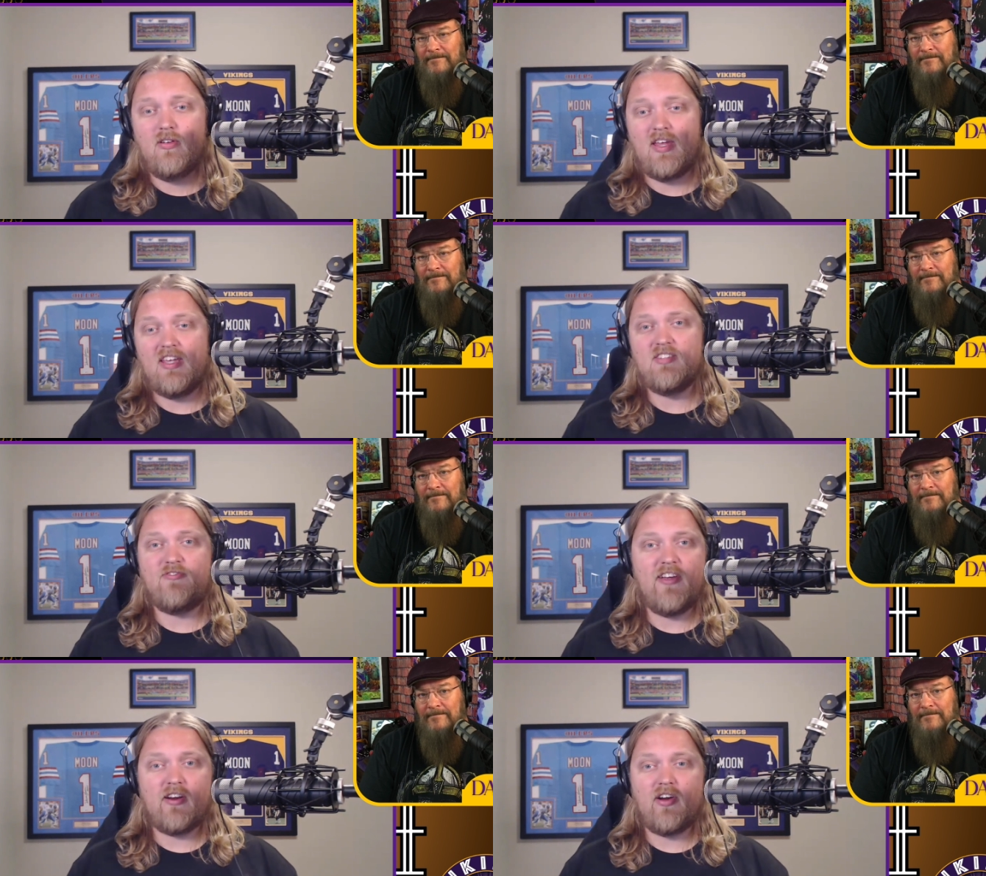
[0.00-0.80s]
Speaker 1: He's
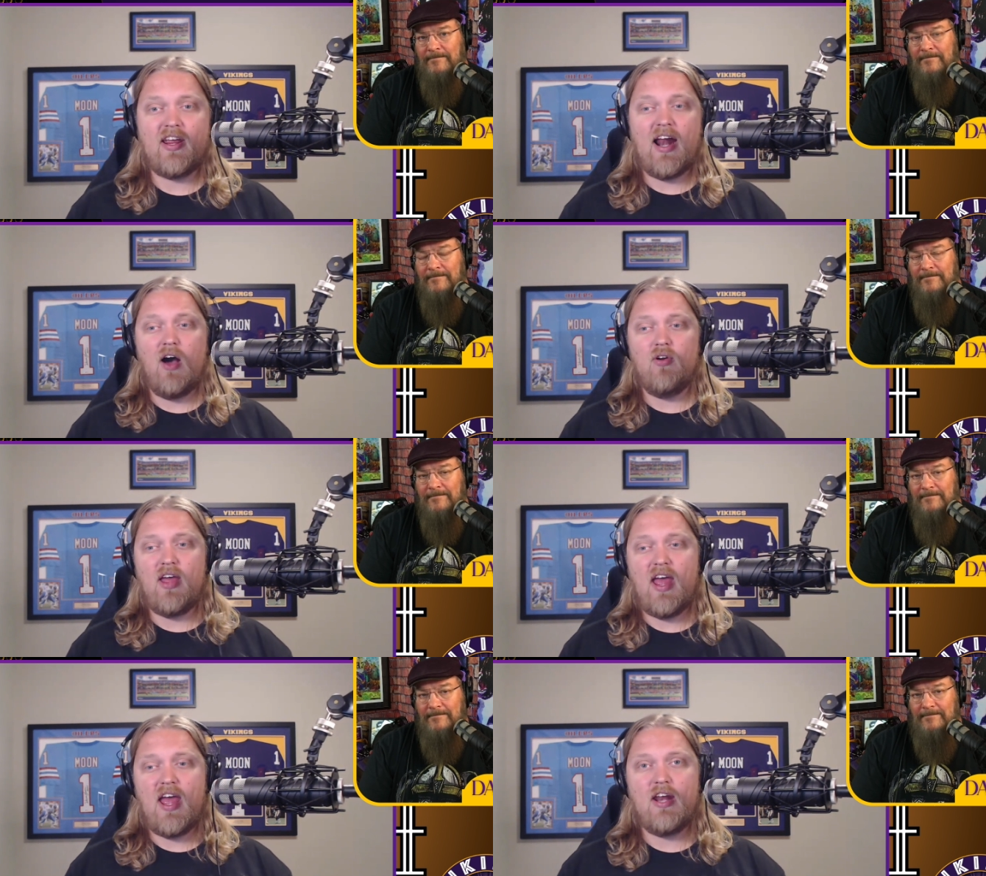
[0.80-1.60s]
figuring it out
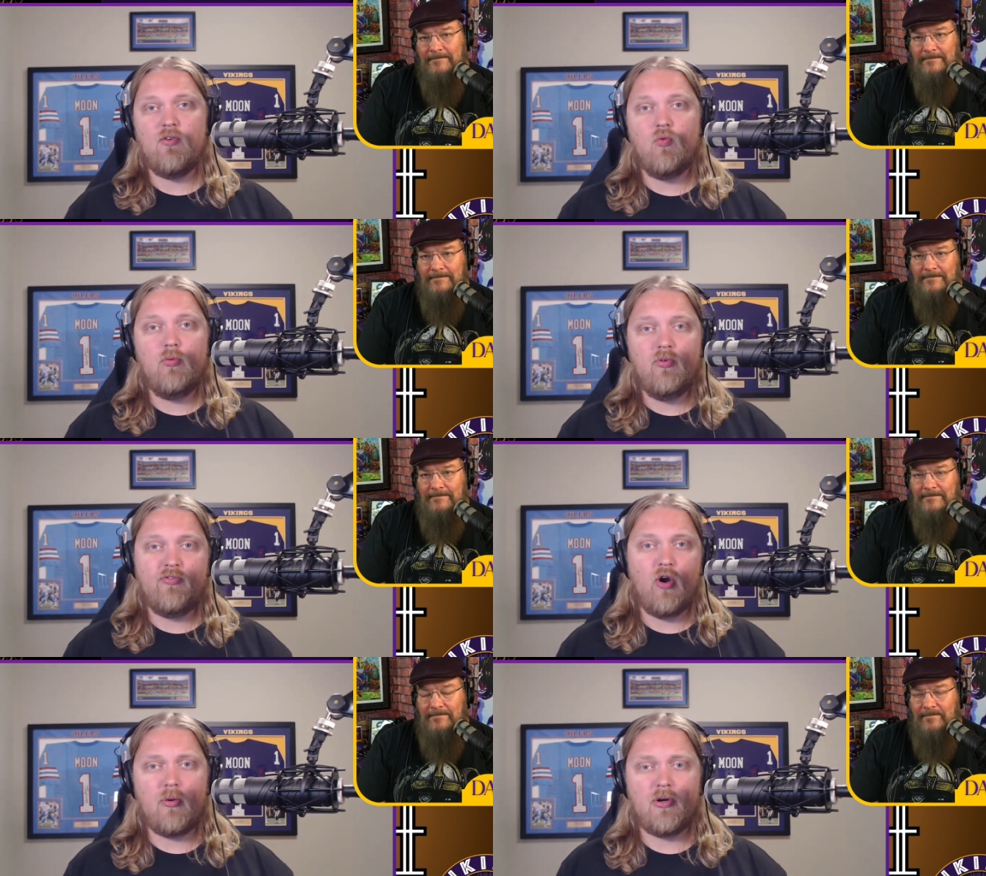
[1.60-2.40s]
and we'll
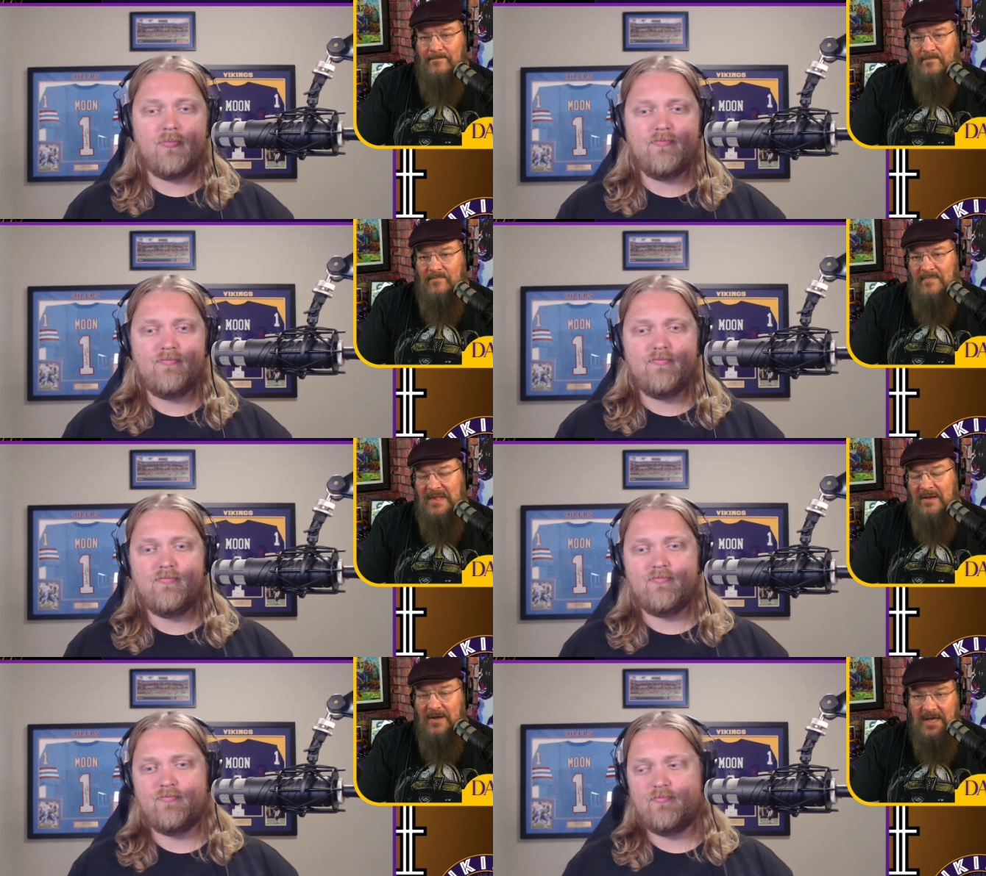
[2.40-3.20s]
move forward.
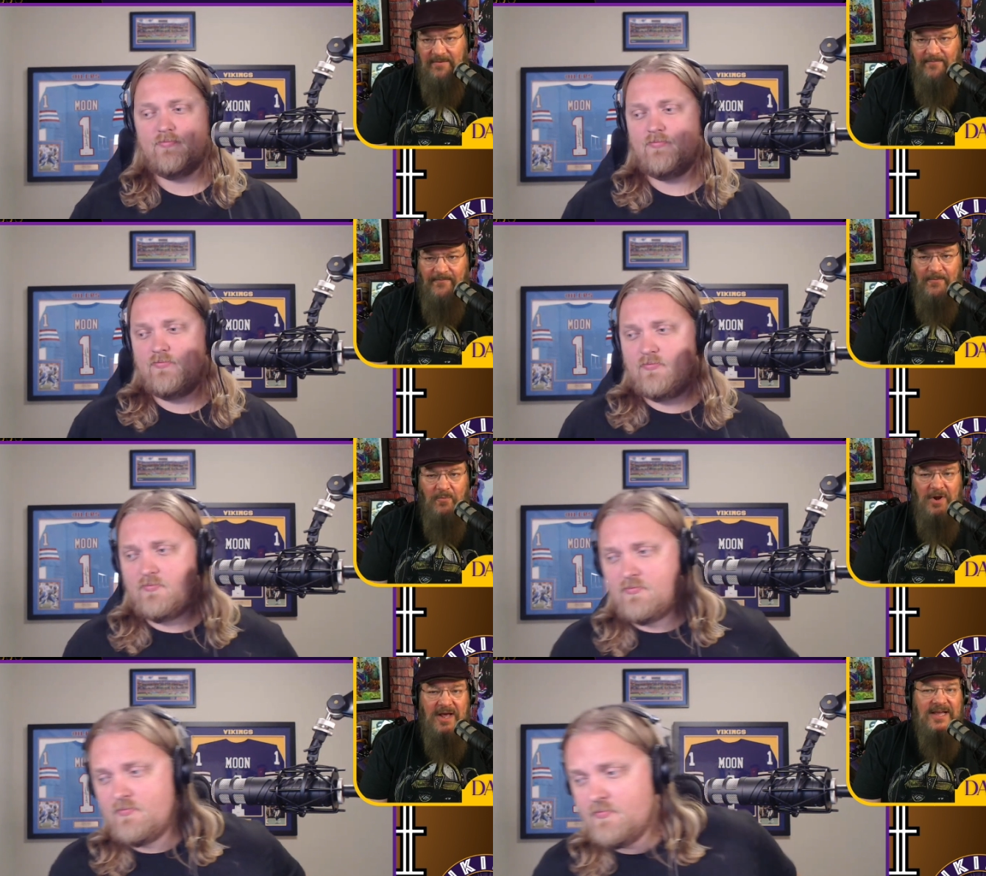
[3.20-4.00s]
Uh, from
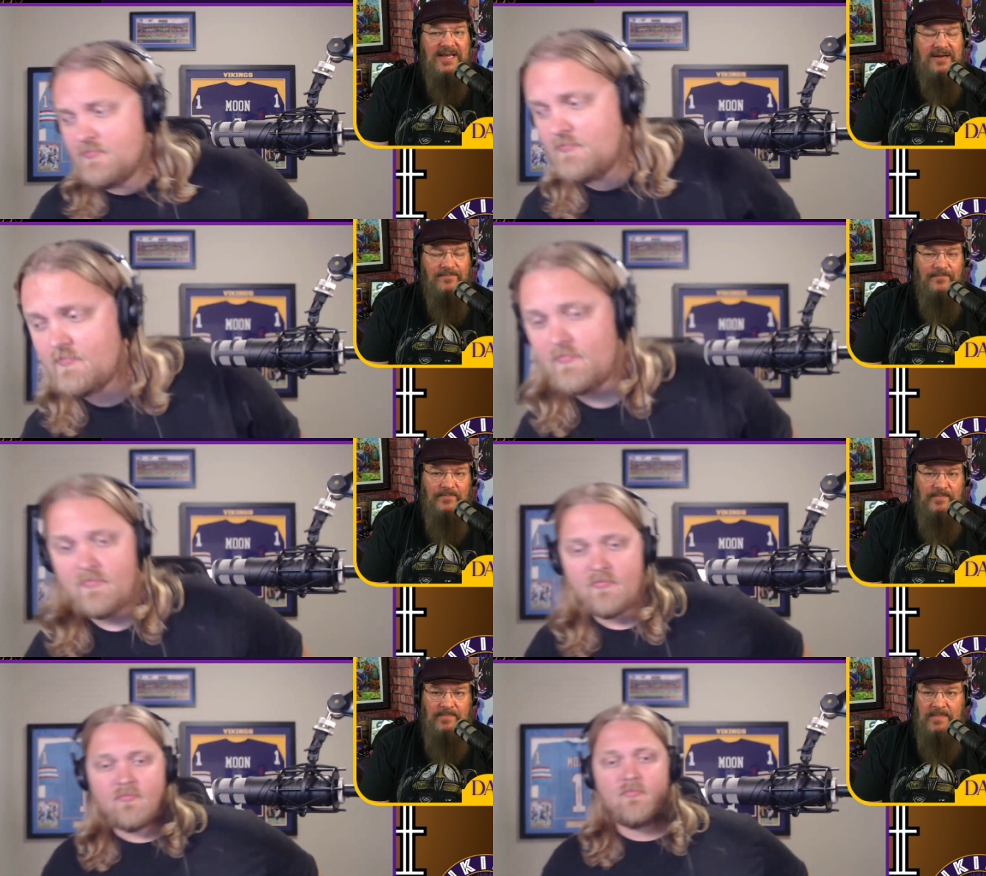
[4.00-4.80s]
what I get,
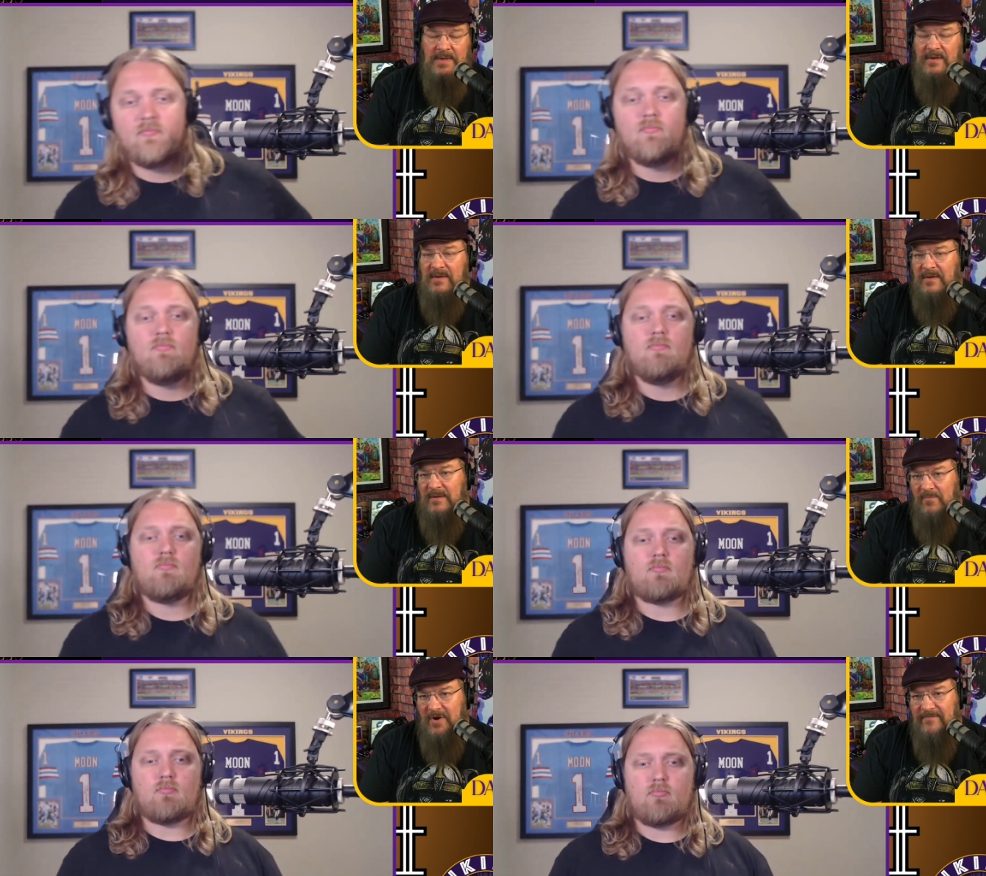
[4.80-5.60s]

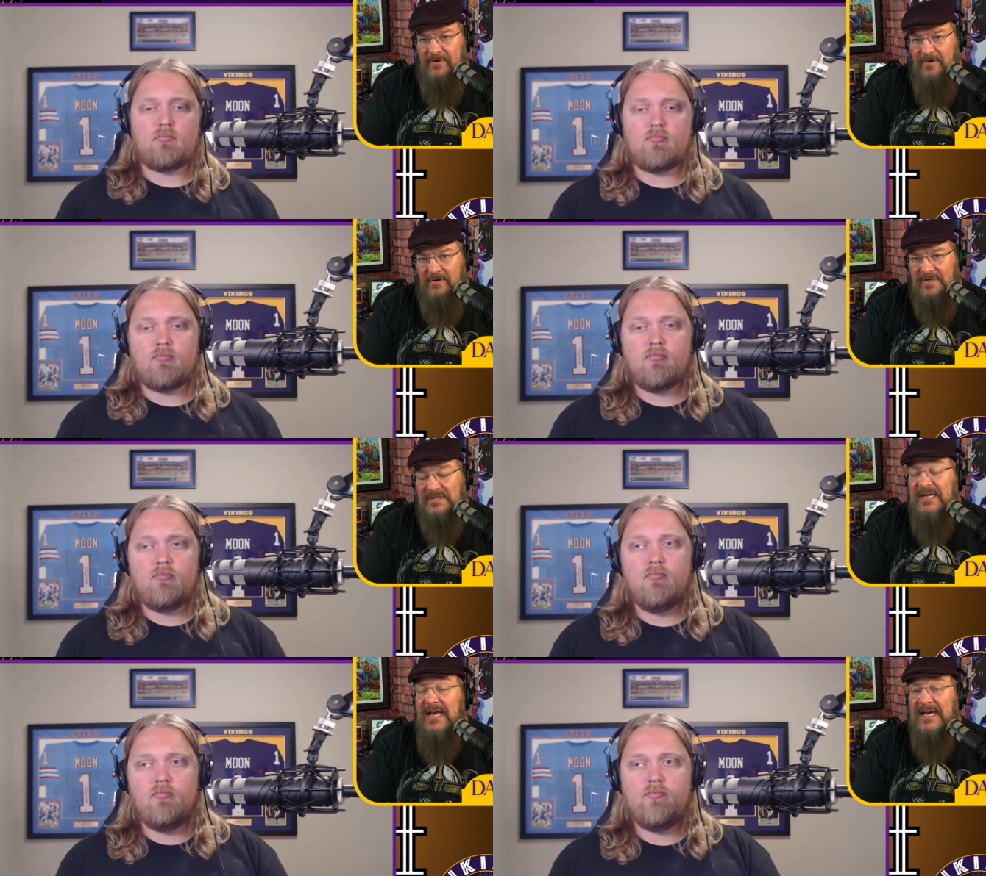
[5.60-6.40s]
what I've
Speaker 2: heard
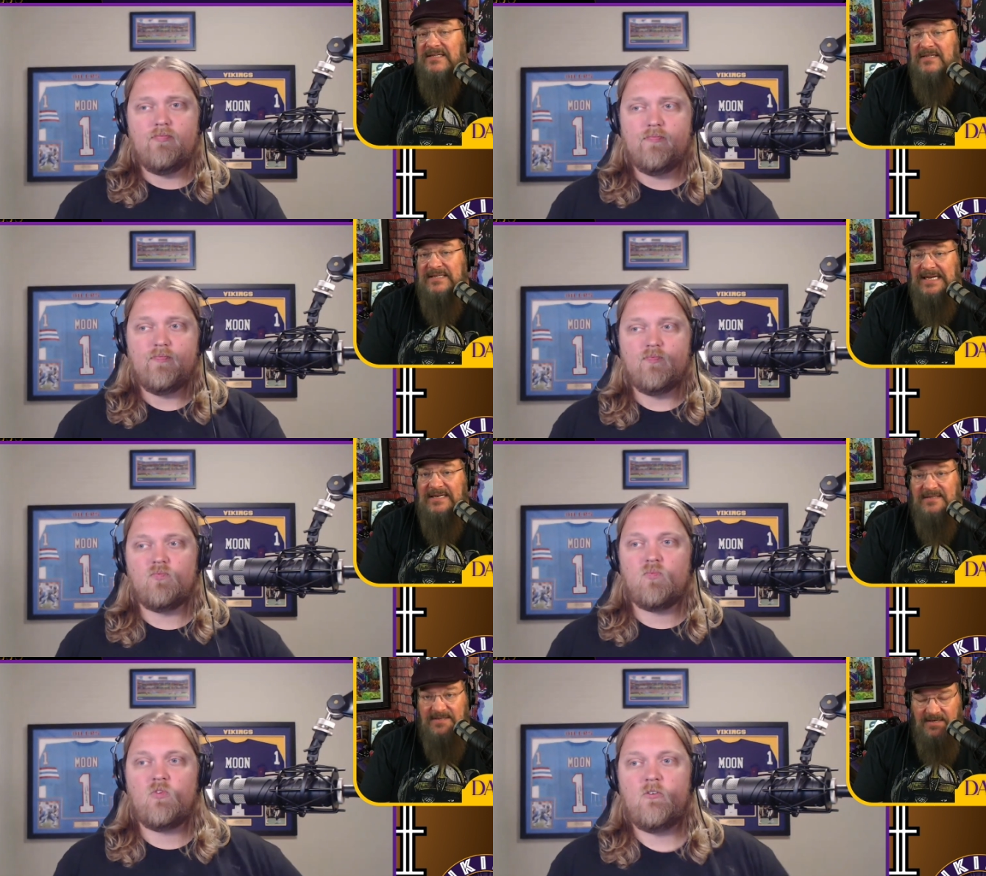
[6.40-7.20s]
is he has a
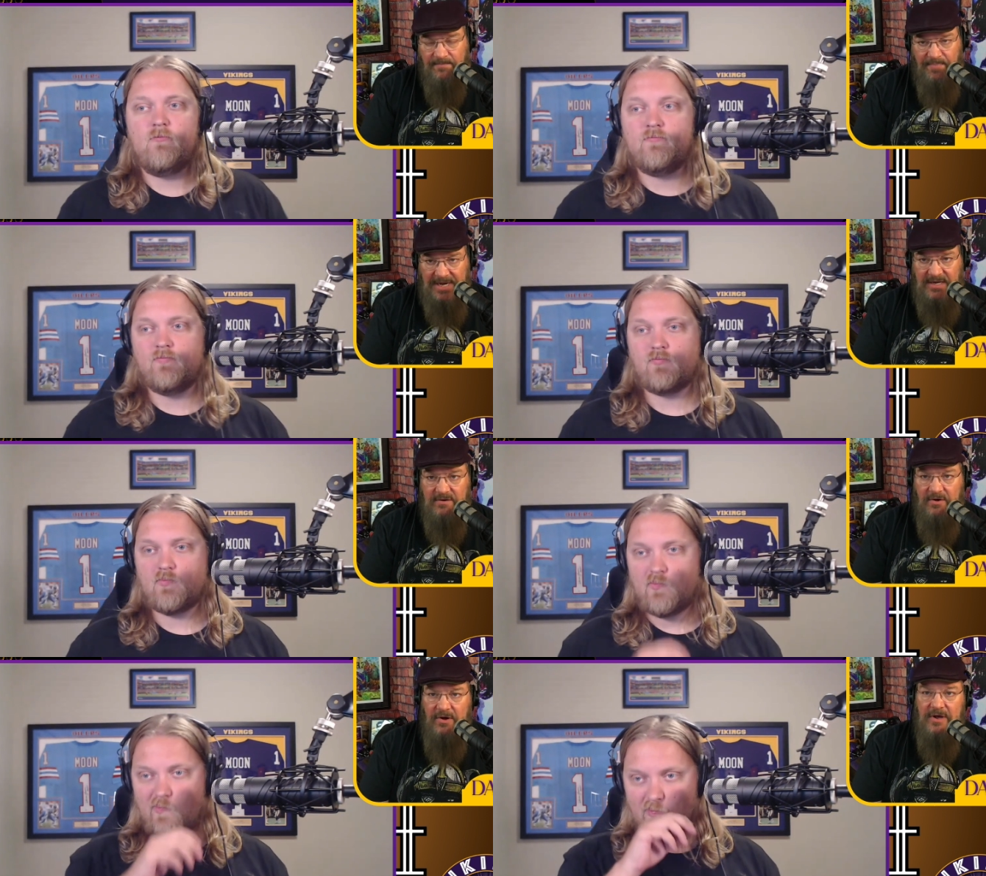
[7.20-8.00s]
tendency to bite
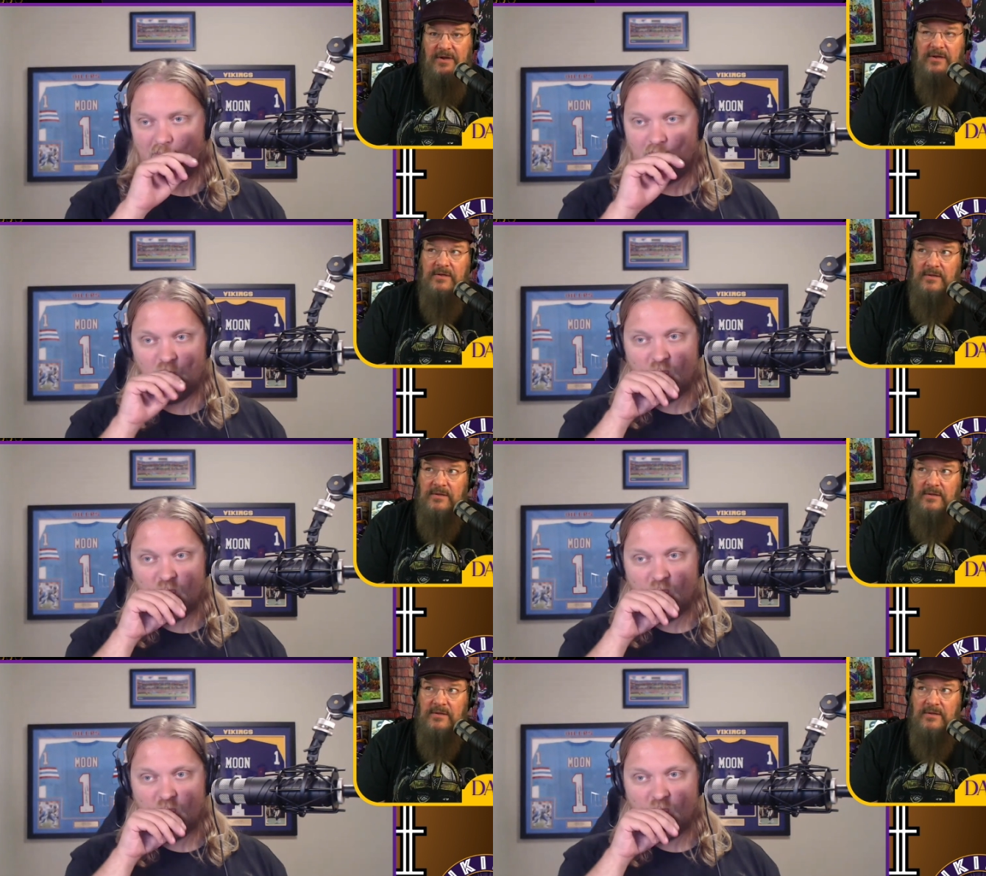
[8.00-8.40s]
on